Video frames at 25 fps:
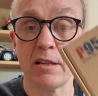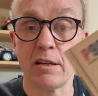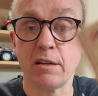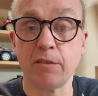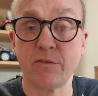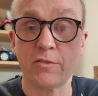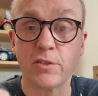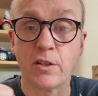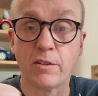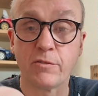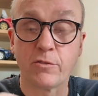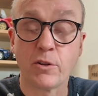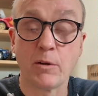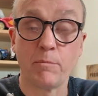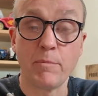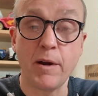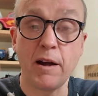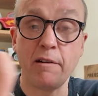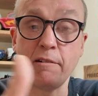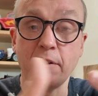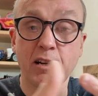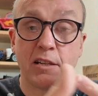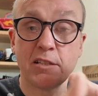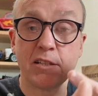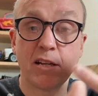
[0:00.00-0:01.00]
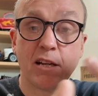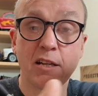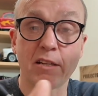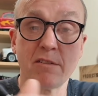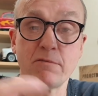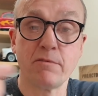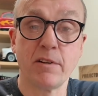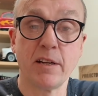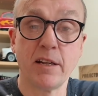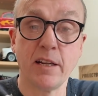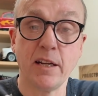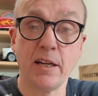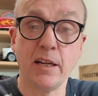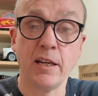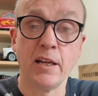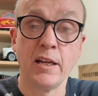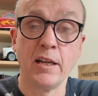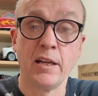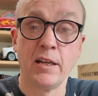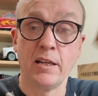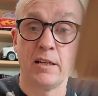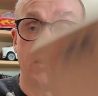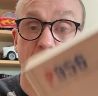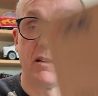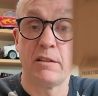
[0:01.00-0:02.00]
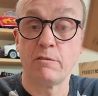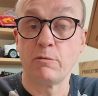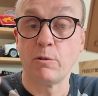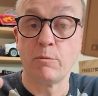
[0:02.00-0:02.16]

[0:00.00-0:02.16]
So I've got bearing sets ready, they're